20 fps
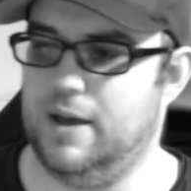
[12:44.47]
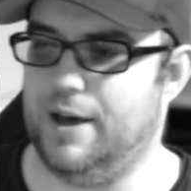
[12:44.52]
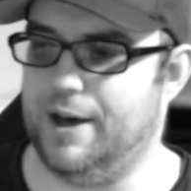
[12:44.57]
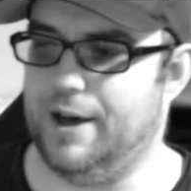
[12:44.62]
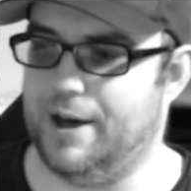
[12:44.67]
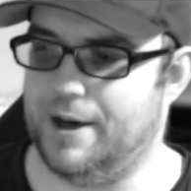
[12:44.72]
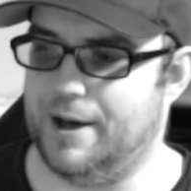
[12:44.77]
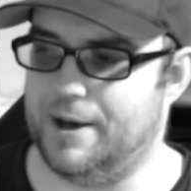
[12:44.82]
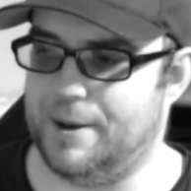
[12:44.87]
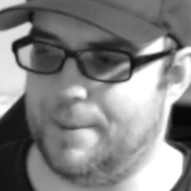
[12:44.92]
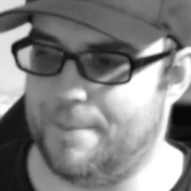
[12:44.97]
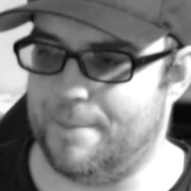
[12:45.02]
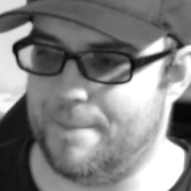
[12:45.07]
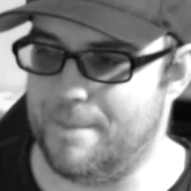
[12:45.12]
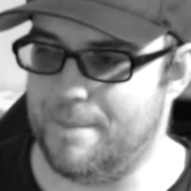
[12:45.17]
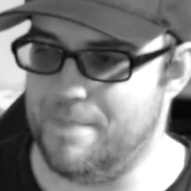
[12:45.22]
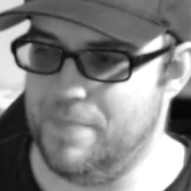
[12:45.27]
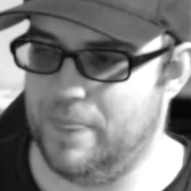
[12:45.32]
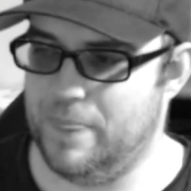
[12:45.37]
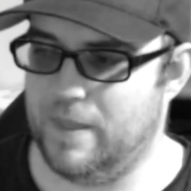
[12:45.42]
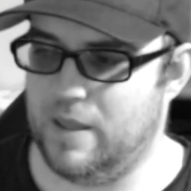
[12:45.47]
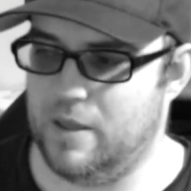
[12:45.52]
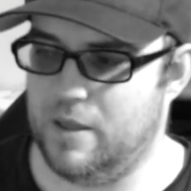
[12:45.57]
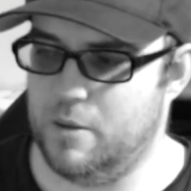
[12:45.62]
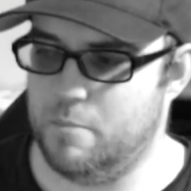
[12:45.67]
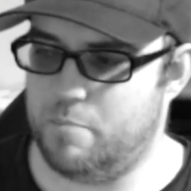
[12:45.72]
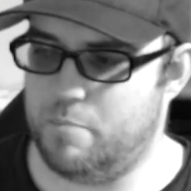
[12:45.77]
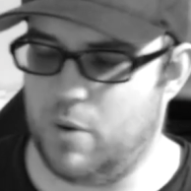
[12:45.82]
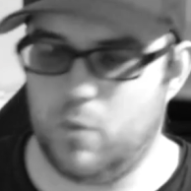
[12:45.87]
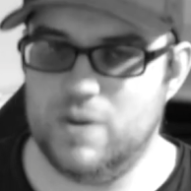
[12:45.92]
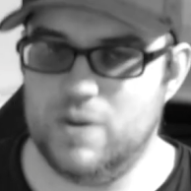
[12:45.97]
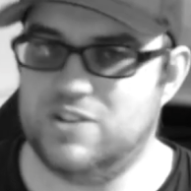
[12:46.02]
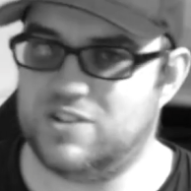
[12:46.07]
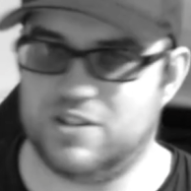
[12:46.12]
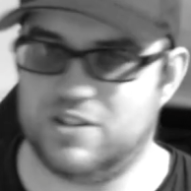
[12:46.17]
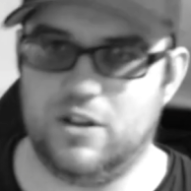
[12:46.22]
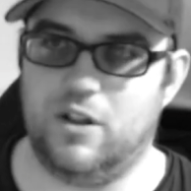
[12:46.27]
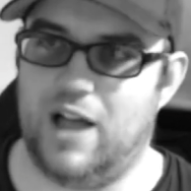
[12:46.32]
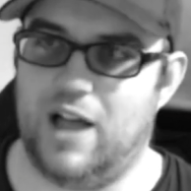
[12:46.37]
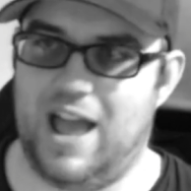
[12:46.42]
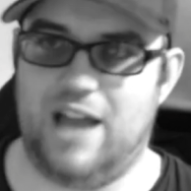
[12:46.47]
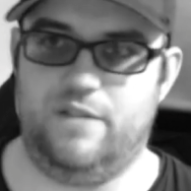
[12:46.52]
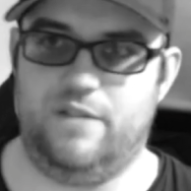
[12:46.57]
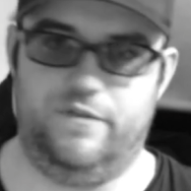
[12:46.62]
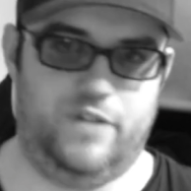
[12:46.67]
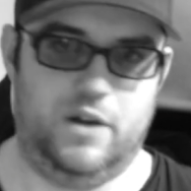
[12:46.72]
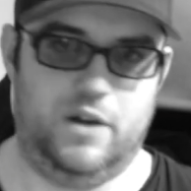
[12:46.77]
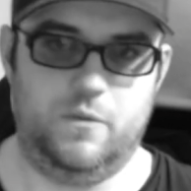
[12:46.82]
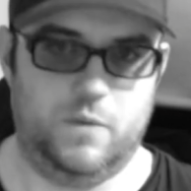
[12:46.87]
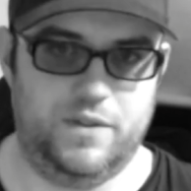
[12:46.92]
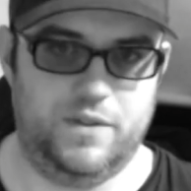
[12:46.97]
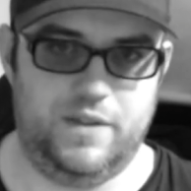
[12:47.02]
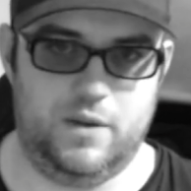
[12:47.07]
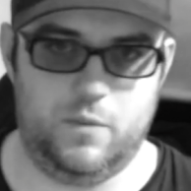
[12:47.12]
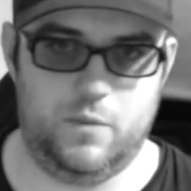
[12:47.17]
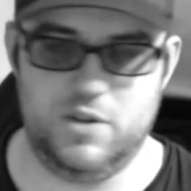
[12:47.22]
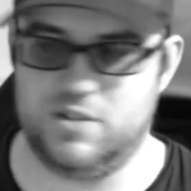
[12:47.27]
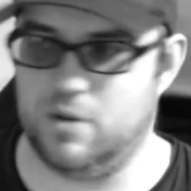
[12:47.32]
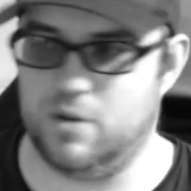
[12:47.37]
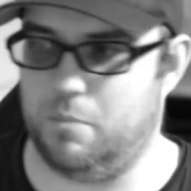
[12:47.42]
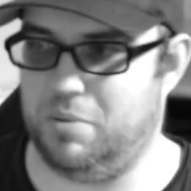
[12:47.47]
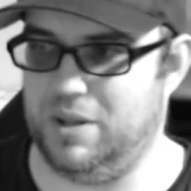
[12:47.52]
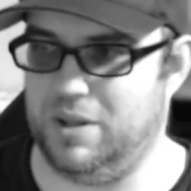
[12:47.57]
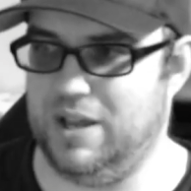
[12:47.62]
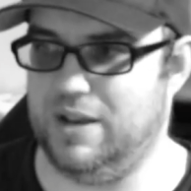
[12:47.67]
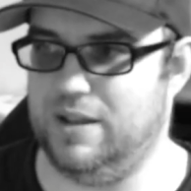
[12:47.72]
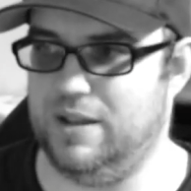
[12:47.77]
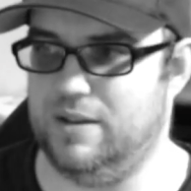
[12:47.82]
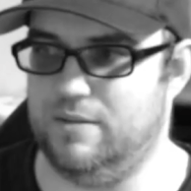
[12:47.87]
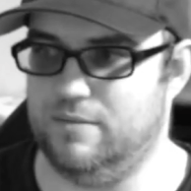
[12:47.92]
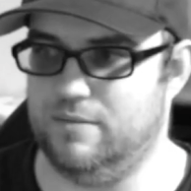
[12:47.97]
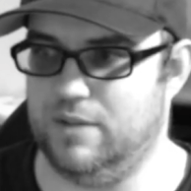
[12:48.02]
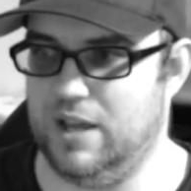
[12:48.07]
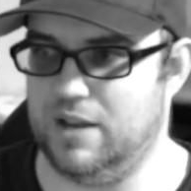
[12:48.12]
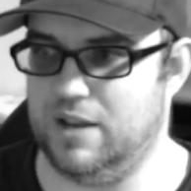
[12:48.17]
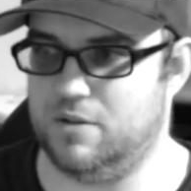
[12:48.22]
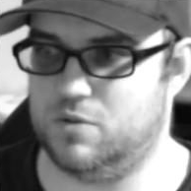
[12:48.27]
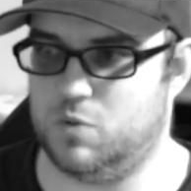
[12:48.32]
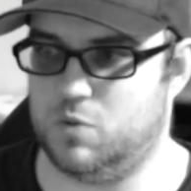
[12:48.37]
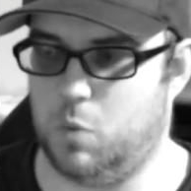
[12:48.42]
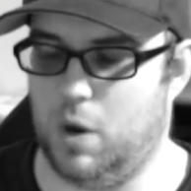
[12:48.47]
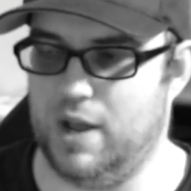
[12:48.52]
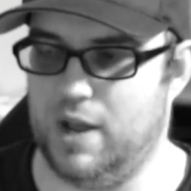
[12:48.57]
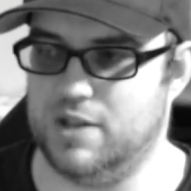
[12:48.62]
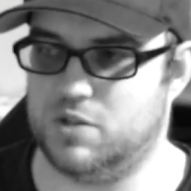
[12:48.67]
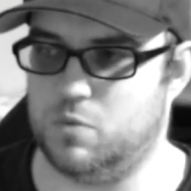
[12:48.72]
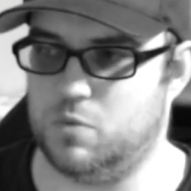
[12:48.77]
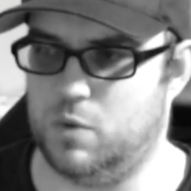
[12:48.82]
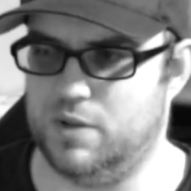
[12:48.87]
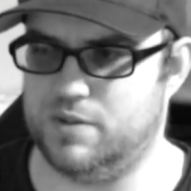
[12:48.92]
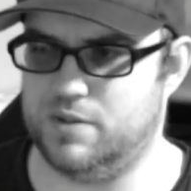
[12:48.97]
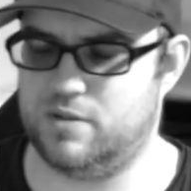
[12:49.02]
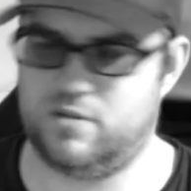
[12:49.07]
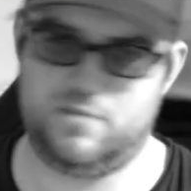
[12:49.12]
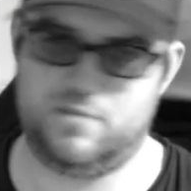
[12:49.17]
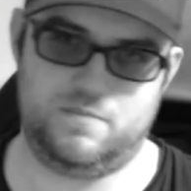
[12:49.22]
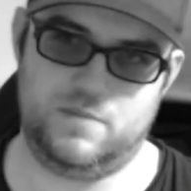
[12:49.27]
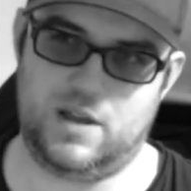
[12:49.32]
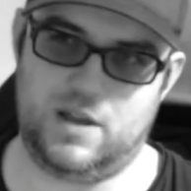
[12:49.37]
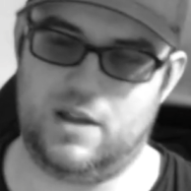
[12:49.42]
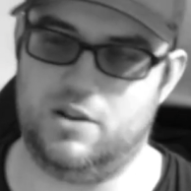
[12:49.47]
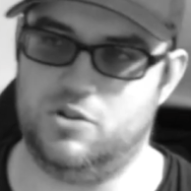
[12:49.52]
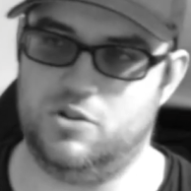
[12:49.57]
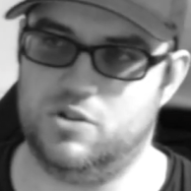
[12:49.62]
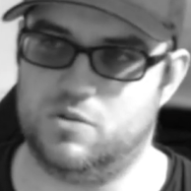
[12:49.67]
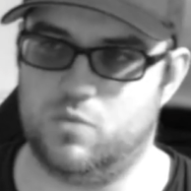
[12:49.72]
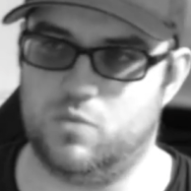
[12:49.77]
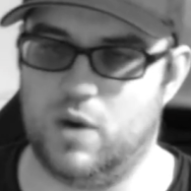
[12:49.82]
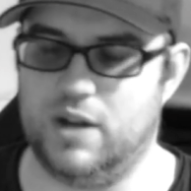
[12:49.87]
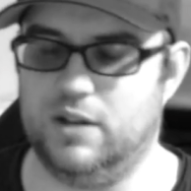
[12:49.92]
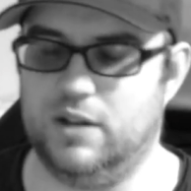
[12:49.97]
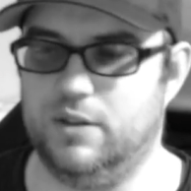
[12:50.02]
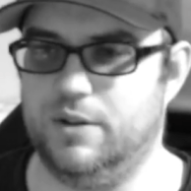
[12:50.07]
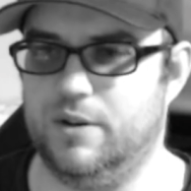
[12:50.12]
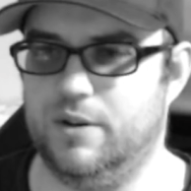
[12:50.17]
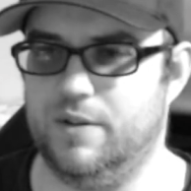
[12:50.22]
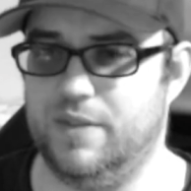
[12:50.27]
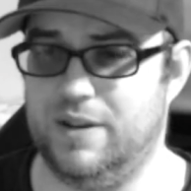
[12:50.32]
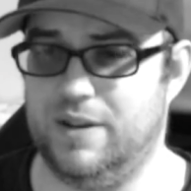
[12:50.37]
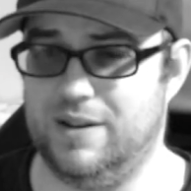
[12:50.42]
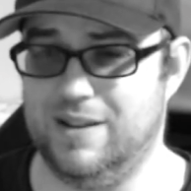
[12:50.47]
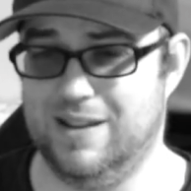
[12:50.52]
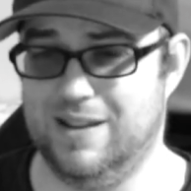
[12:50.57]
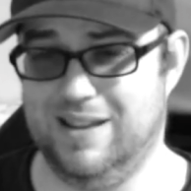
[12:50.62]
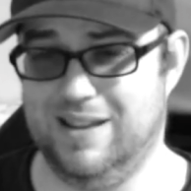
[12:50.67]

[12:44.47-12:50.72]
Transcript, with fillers: Um, but we still had fun with it. We still played it like twice. Once kind of just regular, and then